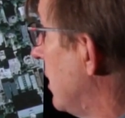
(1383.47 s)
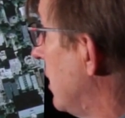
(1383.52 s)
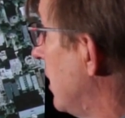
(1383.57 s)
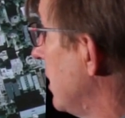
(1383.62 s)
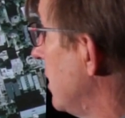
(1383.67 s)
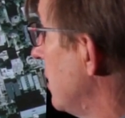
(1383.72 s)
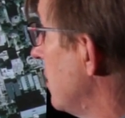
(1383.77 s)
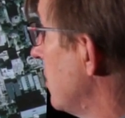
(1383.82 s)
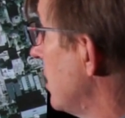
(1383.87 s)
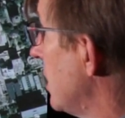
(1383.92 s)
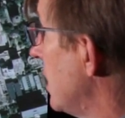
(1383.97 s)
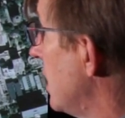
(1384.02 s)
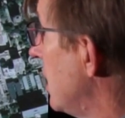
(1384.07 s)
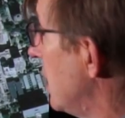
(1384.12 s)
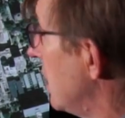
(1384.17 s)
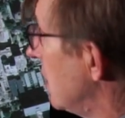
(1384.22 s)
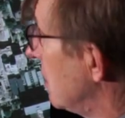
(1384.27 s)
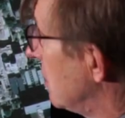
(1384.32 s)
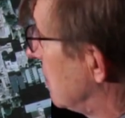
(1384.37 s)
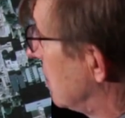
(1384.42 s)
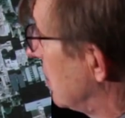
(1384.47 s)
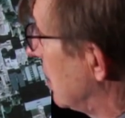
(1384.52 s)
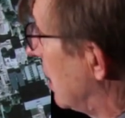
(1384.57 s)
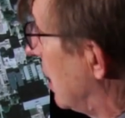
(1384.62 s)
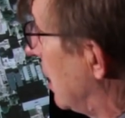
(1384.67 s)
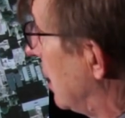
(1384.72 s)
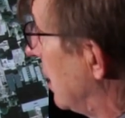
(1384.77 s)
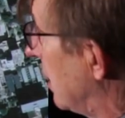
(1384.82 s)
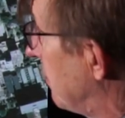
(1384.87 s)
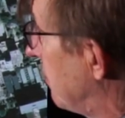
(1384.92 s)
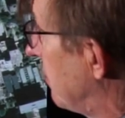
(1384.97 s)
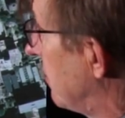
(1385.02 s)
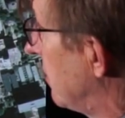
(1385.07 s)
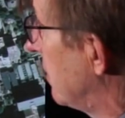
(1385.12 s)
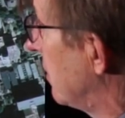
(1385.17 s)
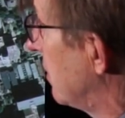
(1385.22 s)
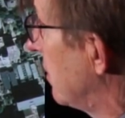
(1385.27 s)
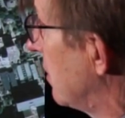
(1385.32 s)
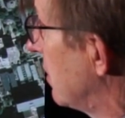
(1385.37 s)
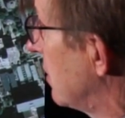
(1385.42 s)
Here is
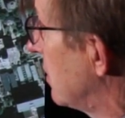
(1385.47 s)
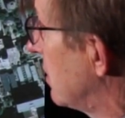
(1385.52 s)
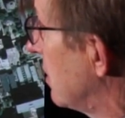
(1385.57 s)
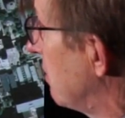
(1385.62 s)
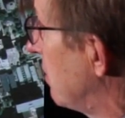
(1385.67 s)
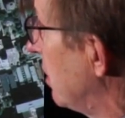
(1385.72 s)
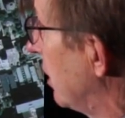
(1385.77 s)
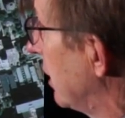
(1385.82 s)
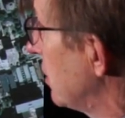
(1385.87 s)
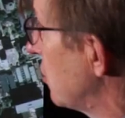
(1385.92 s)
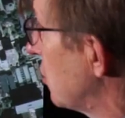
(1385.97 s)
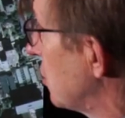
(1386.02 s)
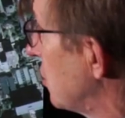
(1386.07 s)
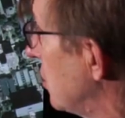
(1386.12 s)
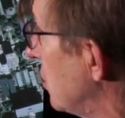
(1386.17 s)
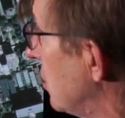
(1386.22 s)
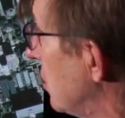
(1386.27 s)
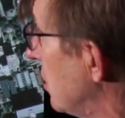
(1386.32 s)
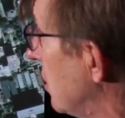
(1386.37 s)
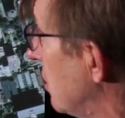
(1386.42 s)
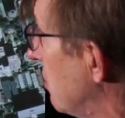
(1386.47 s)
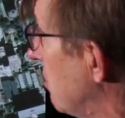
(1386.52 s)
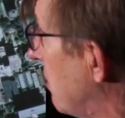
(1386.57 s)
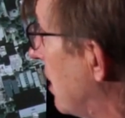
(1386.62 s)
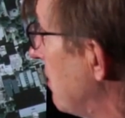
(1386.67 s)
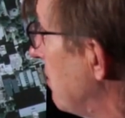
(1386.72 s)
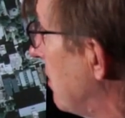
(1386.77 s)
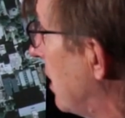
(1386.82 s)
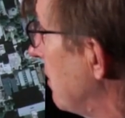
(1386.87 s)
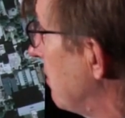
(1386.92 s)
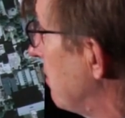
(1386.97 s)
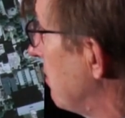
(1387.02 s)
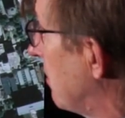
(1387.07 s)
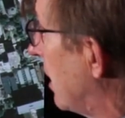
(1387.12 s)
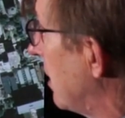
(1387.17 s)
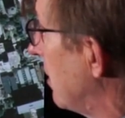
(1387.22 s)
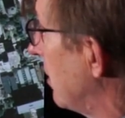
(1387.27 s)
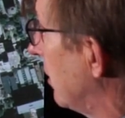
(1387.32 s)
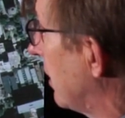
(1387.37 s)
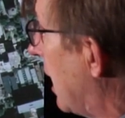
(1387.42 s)
some buildings.
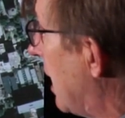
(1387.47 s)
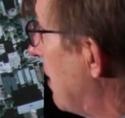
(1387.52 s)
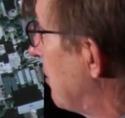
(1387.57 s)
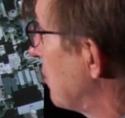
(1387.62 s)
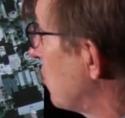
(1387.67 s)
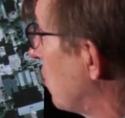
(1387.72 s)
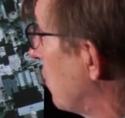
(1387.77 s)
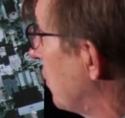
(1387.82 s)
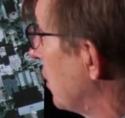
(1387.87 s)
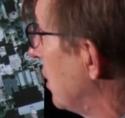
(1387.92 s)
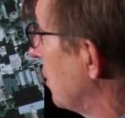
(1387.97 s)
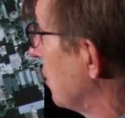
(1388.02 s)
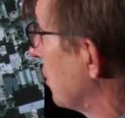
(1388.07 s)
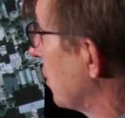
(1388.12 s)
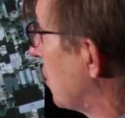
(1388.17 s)
My lab is over here in the